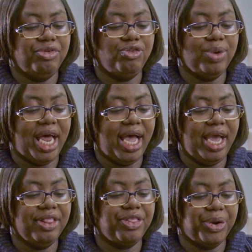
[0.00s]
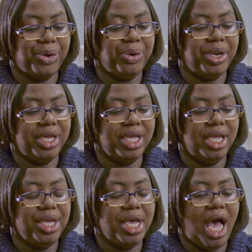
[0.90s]
July third,
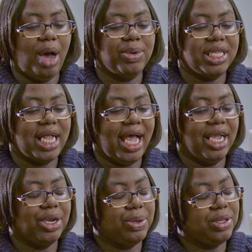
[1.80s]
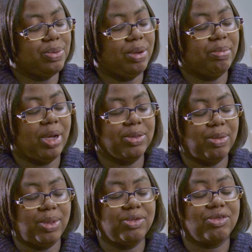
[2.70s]
I was diagnosed with
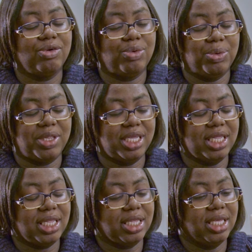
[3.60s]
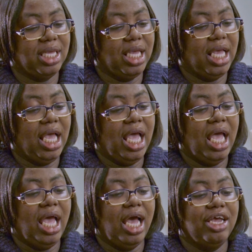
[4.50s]
multiple sclerosis.
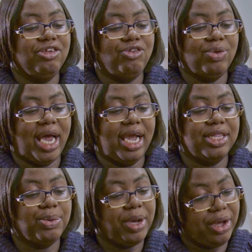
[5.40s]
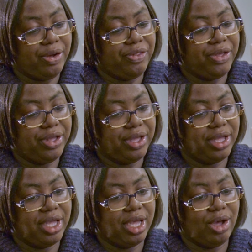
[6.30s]
July twelfth,
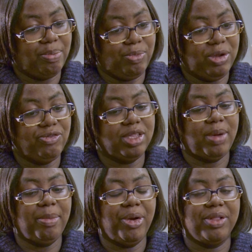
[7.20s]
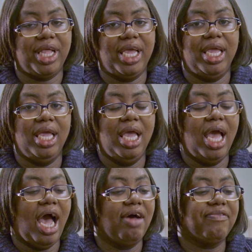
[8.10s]
which was my birthday,
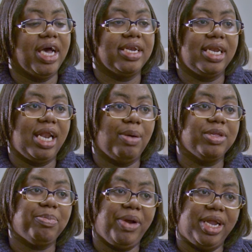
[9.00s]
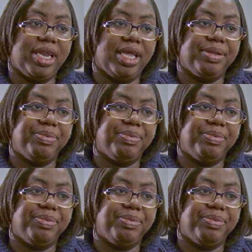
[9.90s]
I found out that I was pregnant.